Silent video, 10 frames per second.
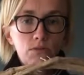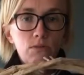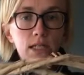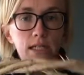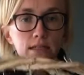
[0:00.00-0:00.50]

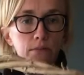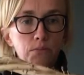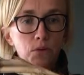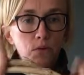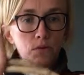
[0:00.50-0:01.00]
Really
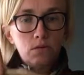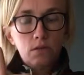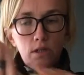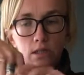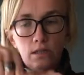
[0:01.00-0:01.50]
simple,
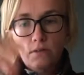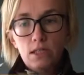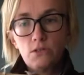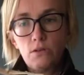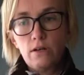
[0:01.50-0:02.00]
really
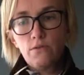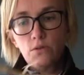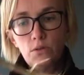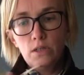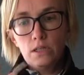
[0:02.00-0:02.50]

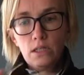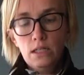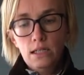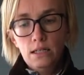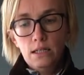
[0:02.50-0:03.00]
straightforward,
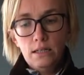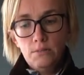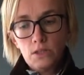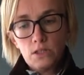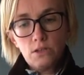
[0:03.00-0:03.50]

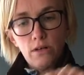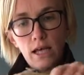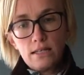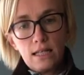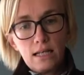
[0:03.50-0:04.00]
but just
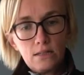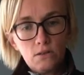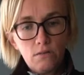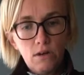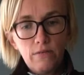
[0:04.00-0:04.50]
creates that sort
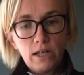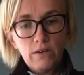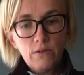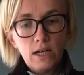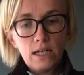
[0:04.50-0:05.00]
of lovely
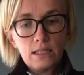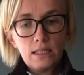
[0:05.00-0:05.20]
effect.